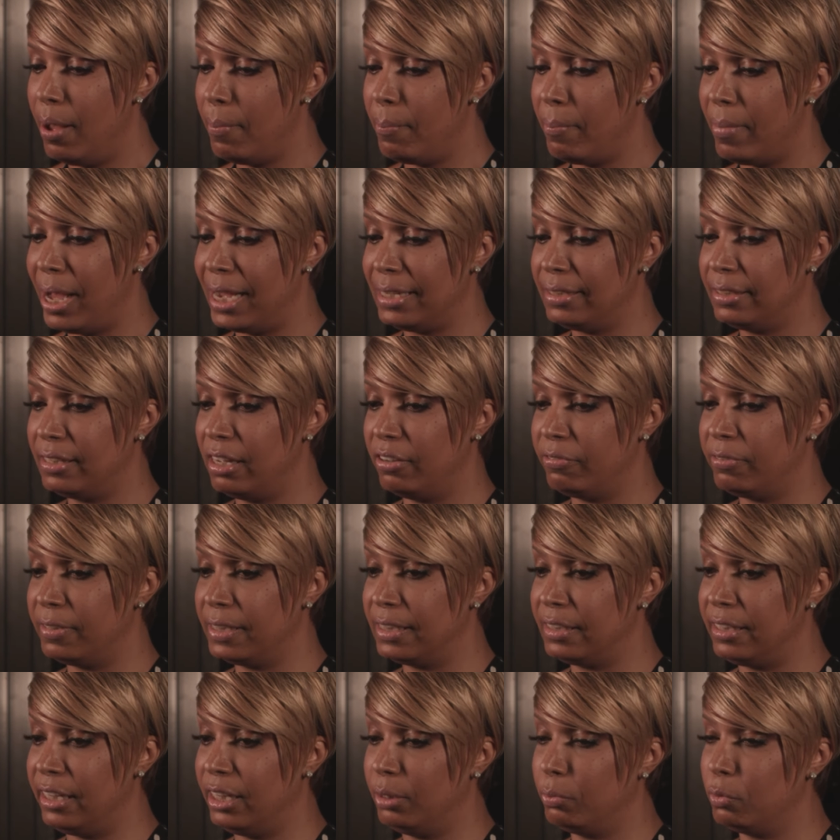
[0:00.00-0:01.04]
my
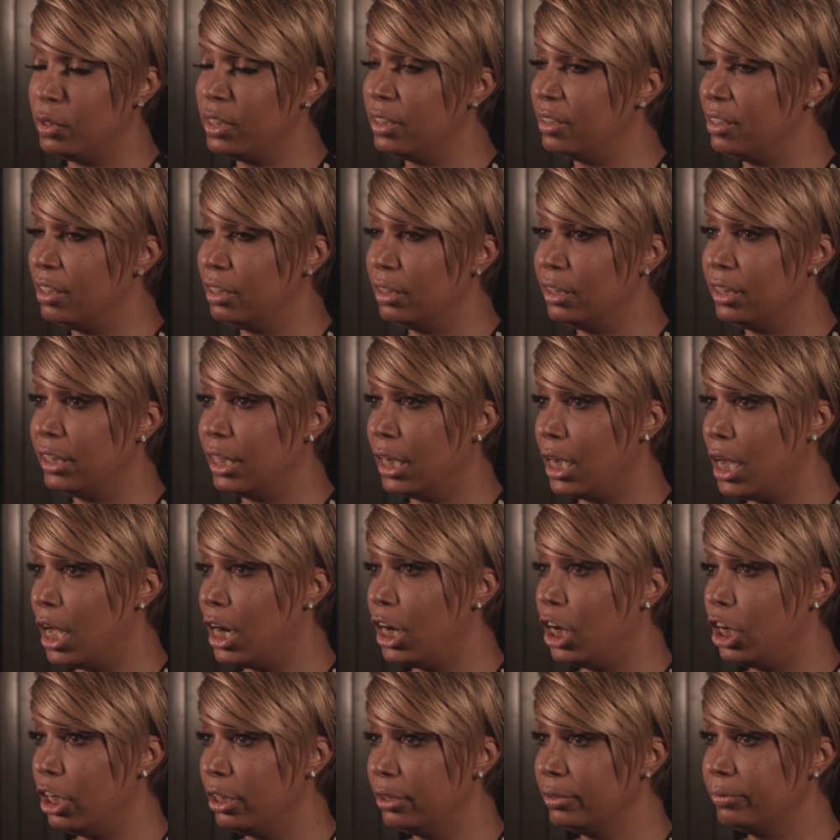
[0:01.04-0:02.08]
self-esteem was still in the
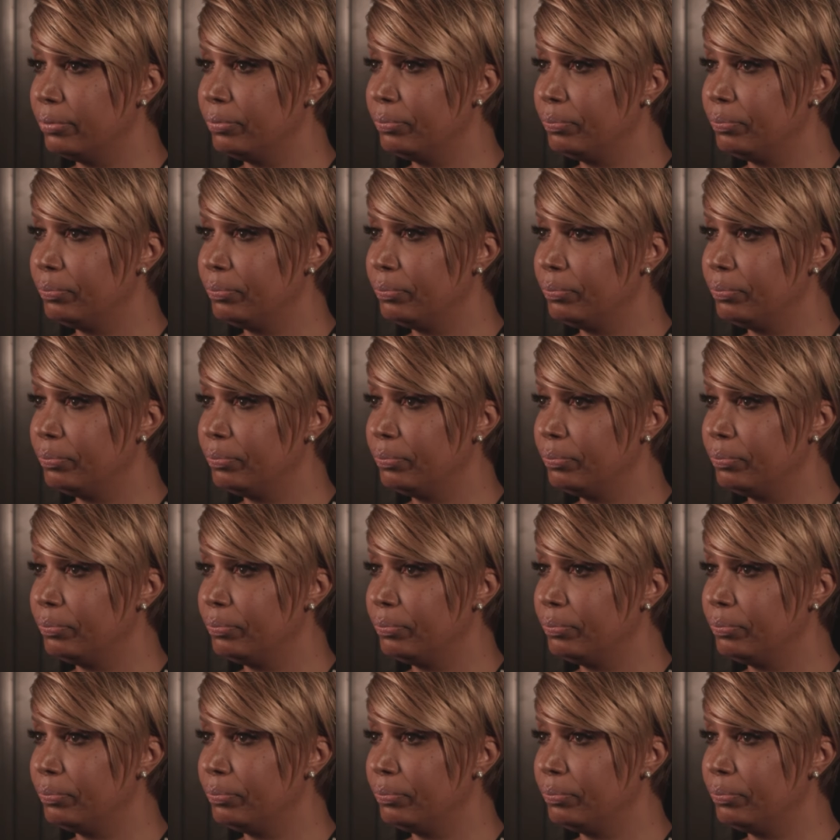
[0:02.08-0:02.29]
gutter.